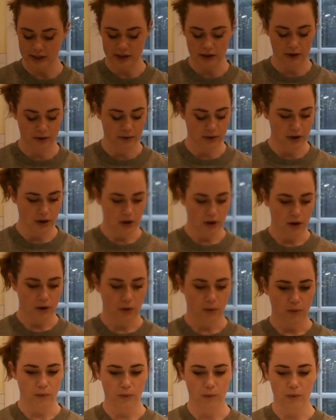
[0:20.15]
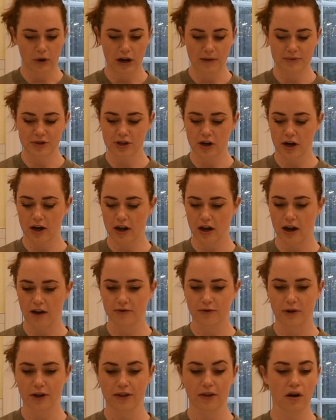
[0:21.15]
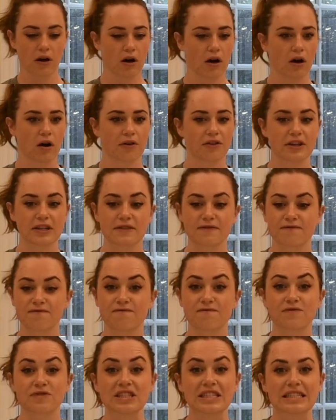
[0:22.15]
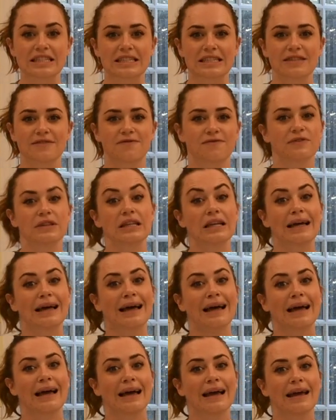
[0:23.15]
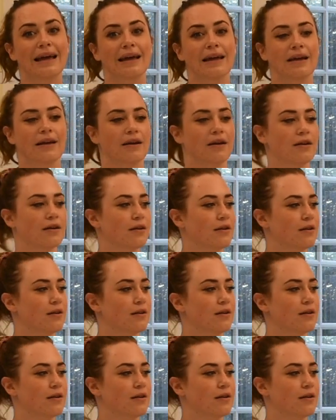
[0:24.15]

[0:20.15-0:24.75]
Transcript: So what I'm starting off with, oh, this freaking fly!